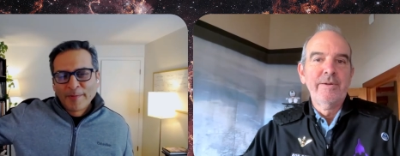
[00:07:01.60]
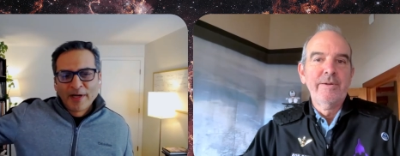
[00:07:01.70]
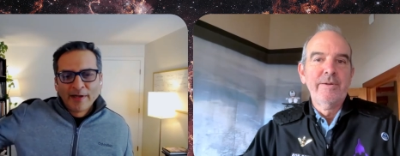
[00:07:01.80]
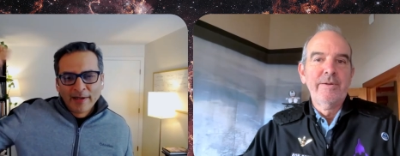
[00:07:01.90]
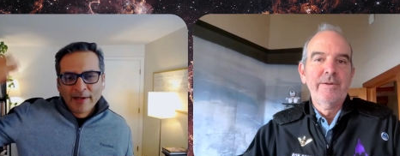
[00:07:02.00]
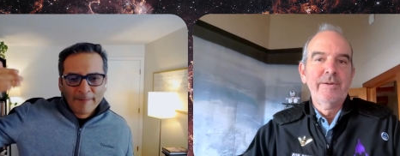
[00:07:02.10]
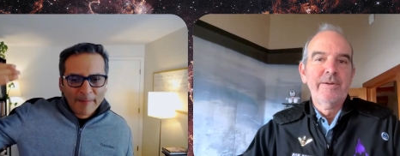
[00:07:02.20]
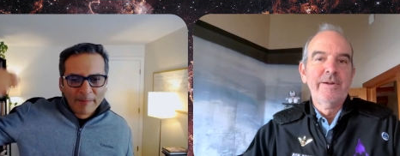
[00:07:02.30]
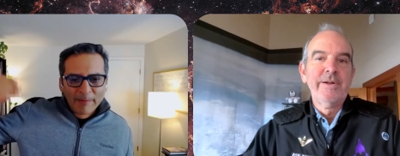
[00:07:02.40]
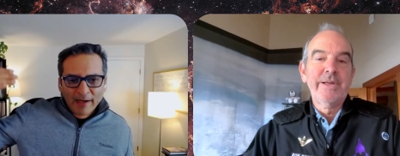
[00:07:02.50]
Speaker 1: it. I mean, I, uh,
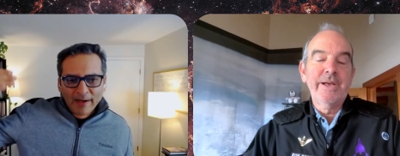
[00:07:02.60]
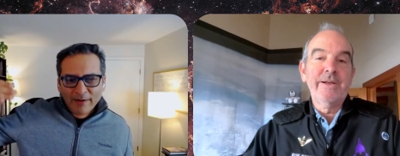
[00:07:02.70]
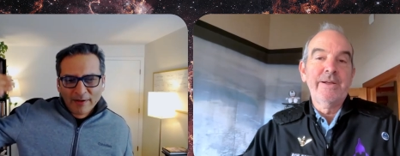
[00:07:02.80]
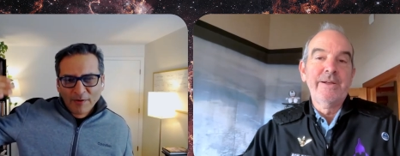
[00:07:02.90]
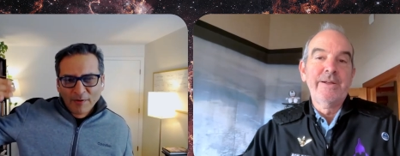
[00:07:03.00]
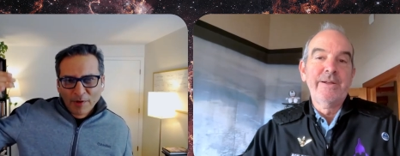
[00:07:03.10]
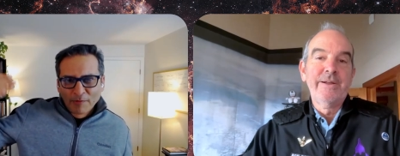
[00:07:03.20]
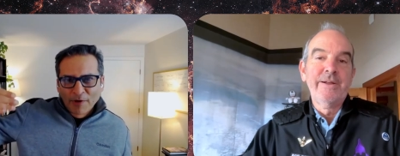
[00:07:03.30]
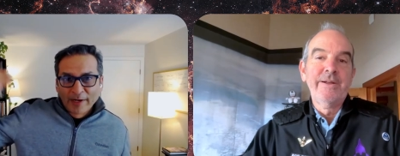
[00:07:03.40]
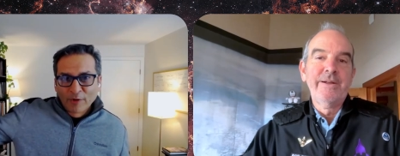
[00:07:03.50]
I mean, uh,
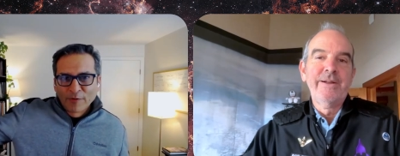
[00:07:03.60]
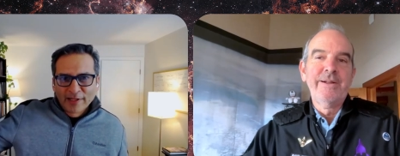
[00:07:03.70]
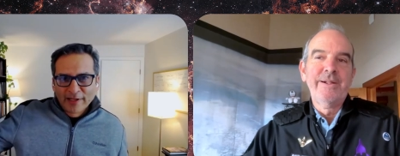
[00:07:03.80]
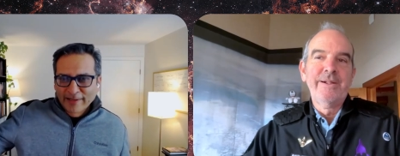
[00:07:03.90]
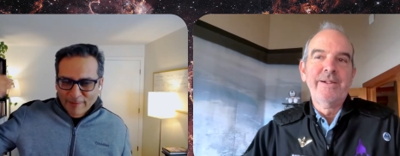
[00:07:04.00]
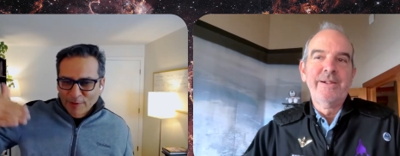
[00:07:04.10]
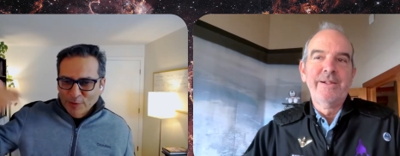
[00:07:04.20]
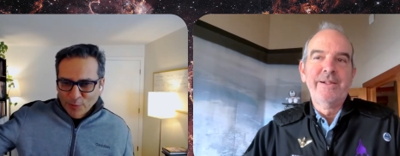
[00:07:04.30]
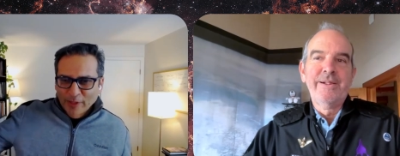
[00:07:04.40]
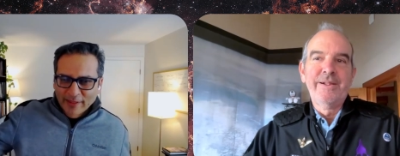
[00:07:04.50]
right over there, there
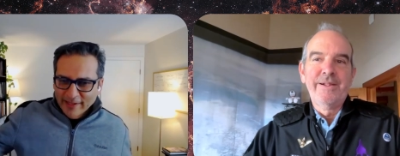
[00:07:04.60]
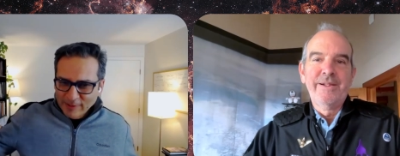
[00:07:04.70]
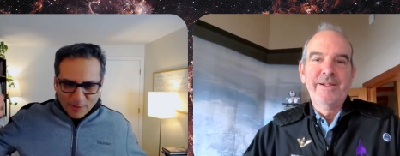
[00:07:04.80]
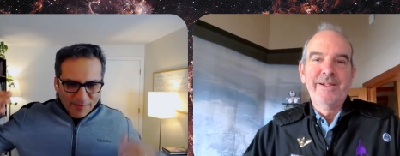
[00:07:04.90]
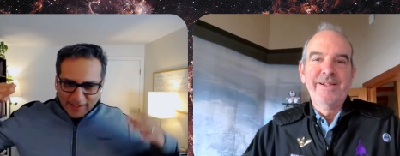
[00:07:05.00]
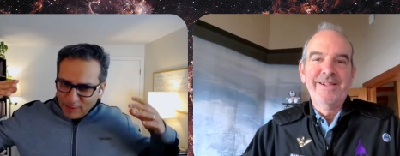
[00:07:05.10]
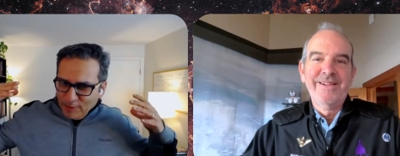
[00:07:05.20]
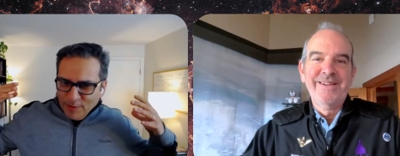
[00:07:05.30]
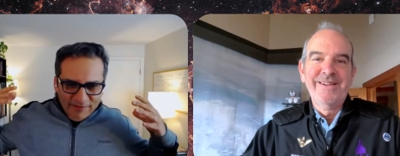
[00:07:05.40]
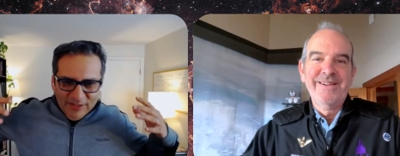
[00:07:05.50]
was one thing, sort of like you
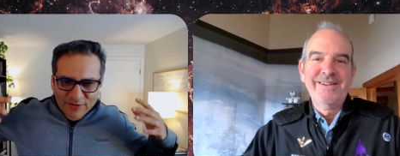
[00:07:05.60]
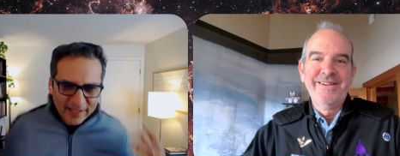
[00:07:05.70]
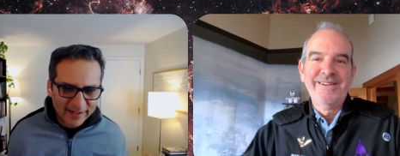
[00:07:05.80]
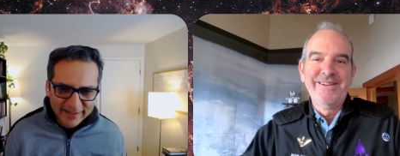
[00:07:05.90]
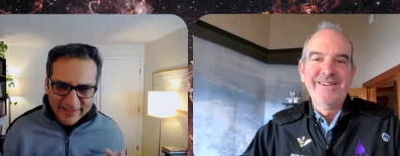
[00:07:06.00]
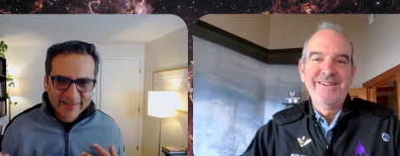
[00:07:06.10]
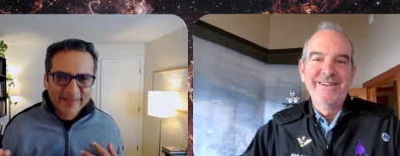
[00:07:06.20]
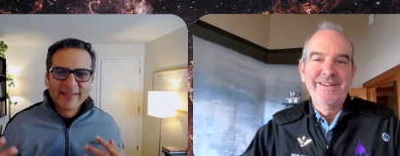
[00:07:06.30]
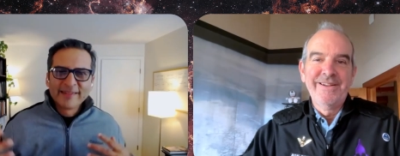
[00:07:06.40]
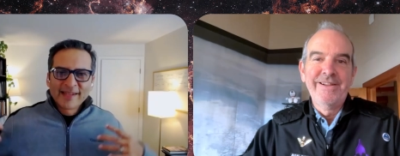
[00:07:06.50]
know, you have
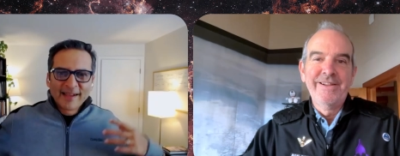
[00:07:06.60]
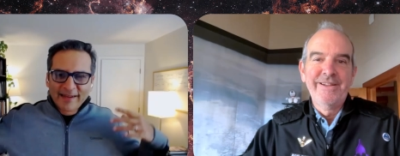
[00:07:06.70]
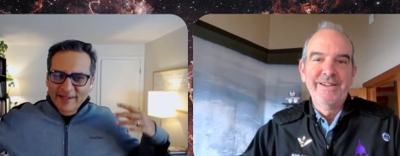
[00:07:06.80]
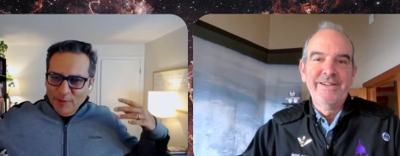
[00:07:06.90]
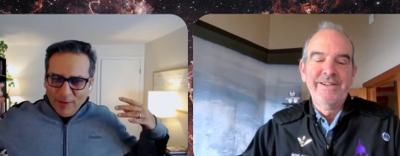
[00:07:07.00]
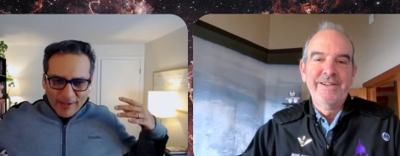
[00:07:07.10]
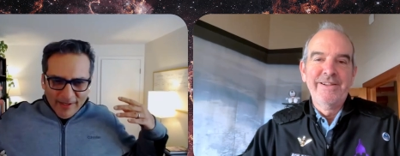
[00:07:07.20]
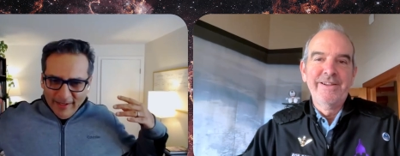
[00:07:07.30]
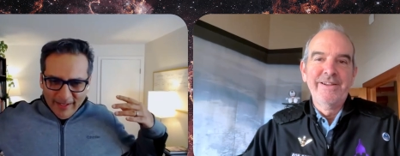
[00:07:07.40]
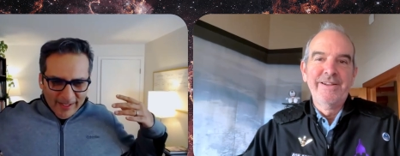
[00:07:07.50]
adrenaline inside, and you are
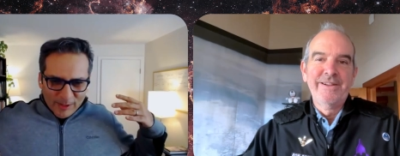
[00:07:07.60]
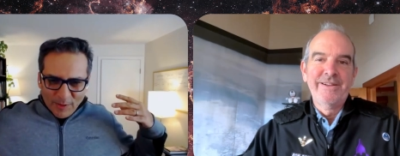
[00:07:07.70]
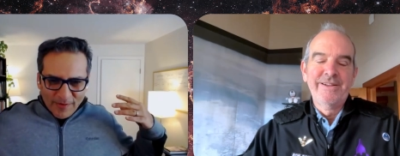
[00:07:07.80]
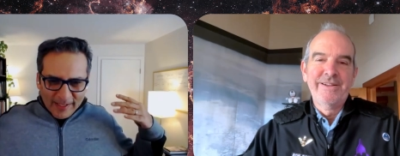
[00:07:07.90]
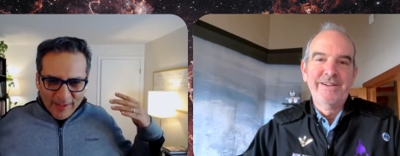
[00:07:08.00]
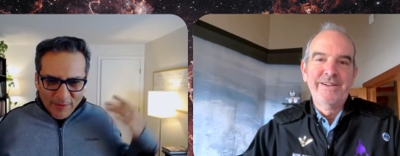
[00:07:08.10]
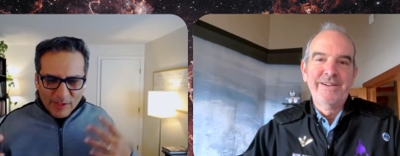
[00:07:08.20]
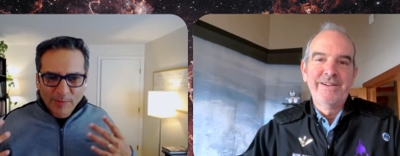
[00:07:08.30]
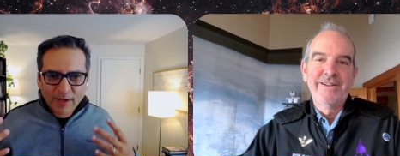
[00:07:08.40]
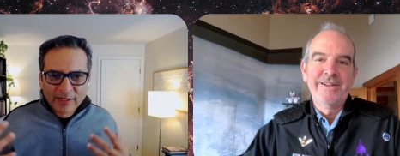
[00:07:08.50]
sort of like you know
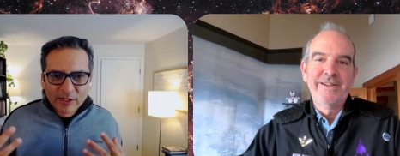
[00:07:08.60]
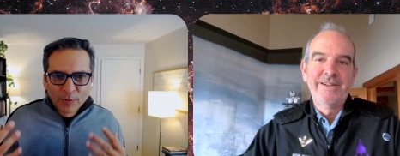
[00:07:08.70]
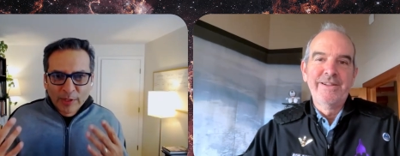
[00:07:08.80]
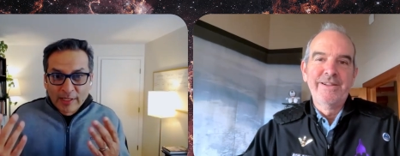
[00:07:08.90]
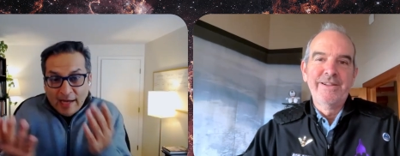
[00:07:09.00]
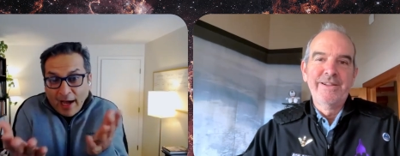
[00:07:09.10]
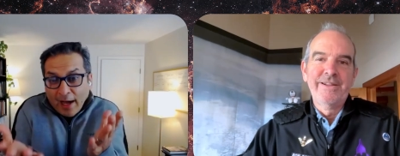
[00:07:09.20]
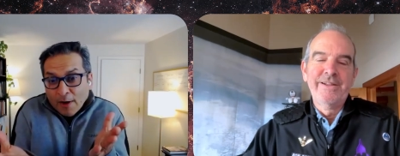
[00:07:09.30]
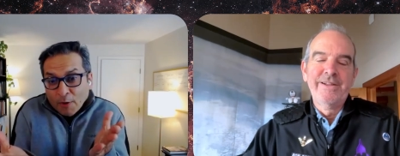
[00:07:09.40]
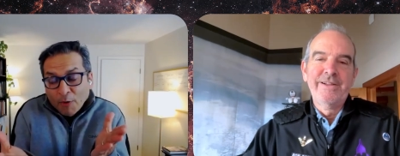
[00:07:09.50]
responding to it
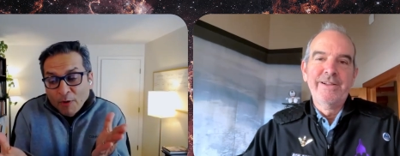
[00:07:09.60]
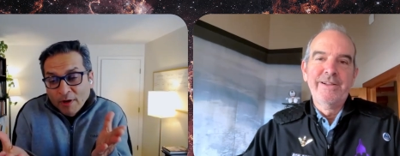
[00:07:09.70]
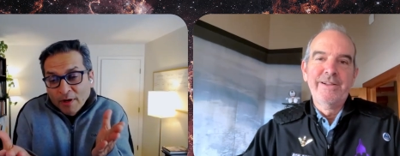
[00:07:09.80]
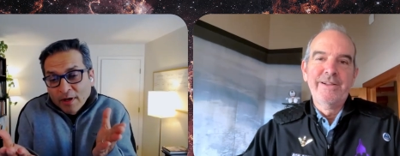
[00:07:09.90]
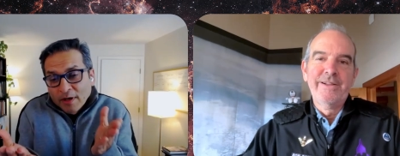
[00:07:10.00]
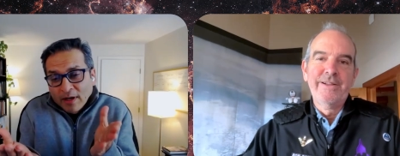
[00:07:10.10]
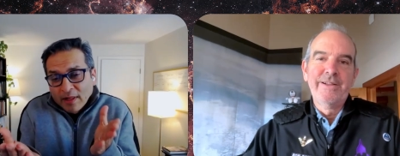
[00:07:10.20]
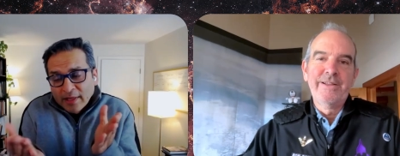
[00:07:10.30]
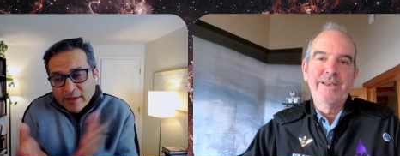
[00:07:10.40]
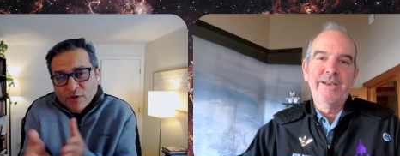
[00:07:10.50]
now
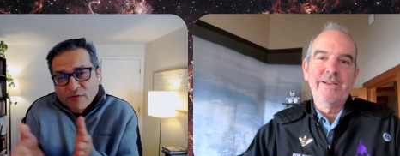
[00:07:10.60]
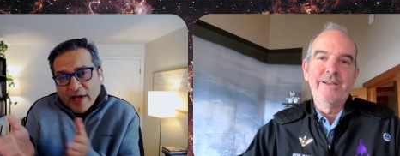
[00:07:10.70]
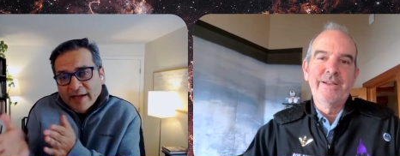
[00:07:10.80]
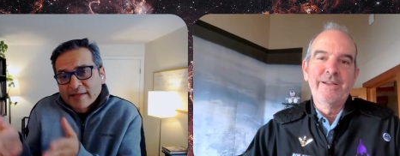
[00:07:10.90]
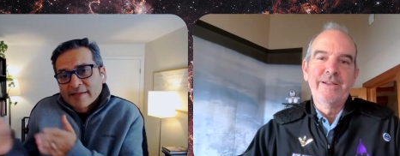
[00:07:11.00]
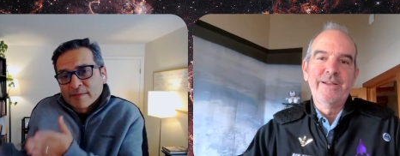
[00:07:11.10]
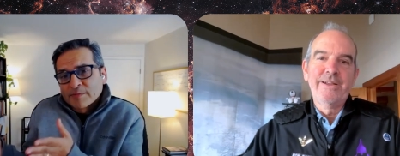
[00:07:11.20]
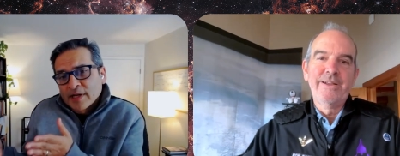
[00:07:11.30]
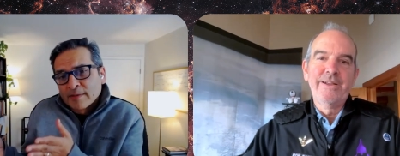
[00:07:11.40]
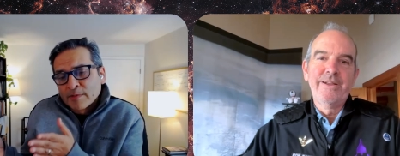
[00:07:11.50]
yeah. that you've had
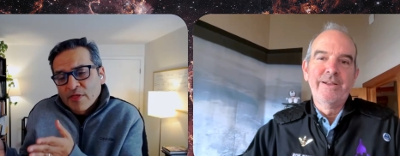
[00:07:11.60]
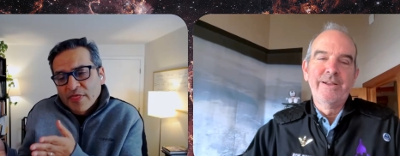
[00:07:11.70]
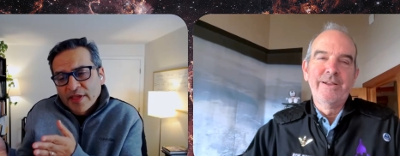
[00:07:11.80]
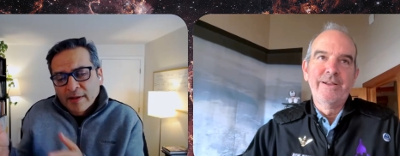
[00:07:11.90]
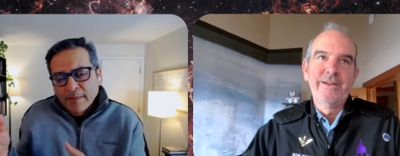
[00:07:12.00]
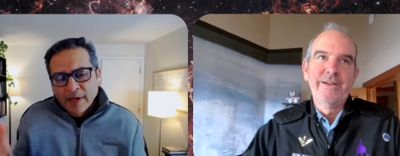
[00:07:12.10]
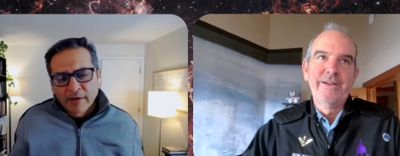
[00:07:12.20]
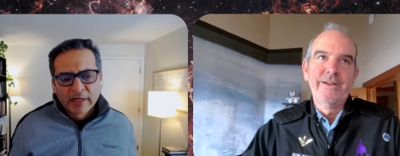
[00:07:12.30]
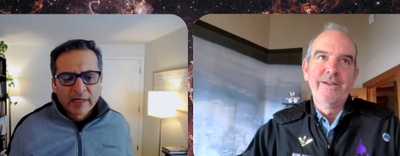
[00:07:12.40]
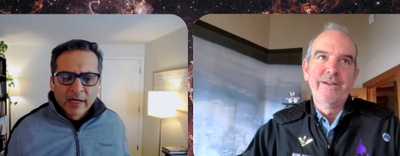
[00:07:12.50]
some time to think
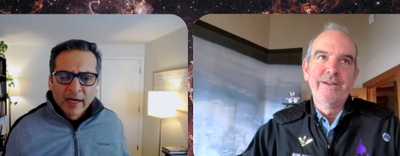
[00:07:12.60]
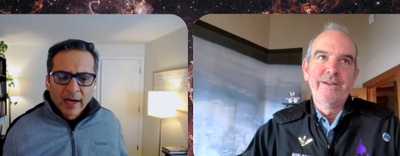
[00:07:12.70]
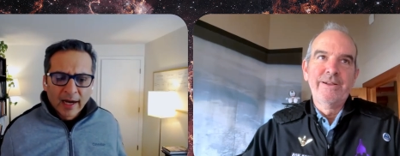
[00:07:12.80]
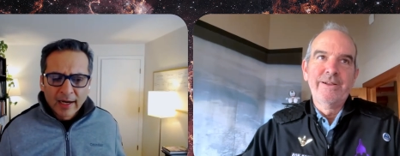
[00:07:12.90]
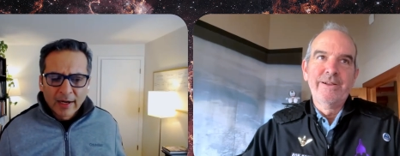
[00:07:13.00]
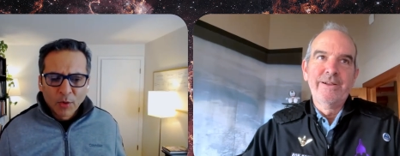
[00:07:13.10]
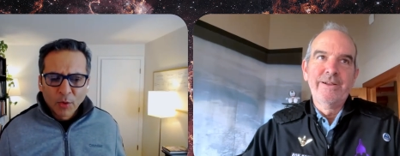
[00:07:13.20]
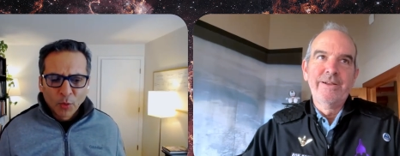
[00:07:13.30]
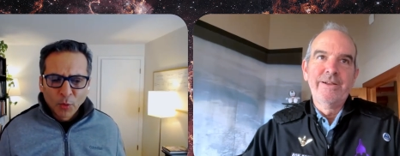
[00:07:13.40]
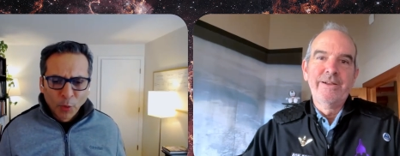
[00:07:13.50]
about it
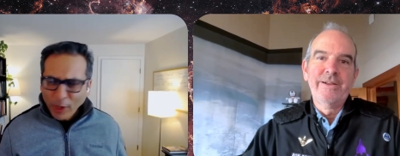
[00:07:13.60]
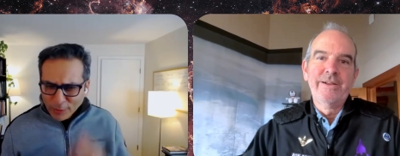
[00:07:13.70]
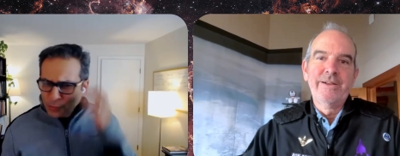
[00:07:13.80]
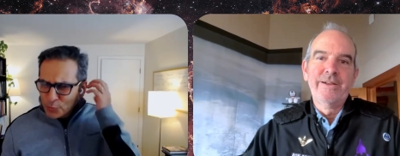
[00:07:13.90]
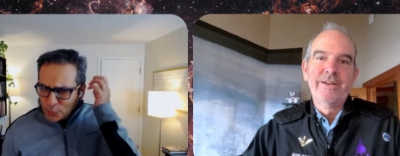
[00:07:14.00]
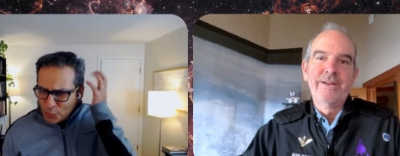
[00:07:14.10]
what